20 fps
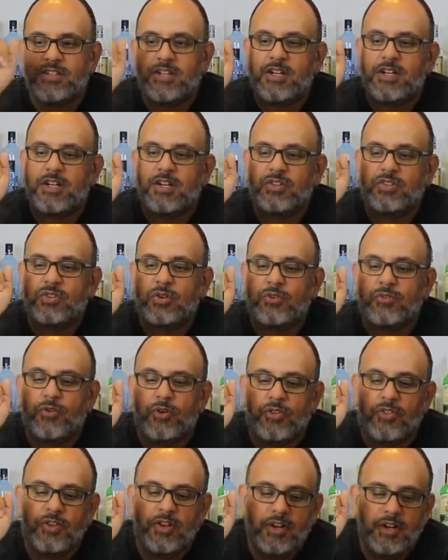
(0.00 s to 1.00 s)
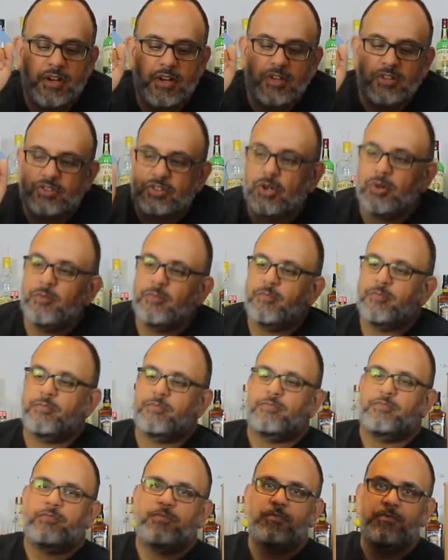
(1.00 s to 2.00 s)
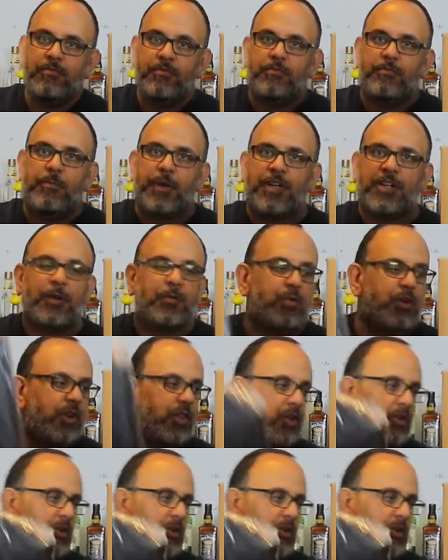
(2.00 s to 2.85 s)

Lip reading: in it and so forth. So, picked up one of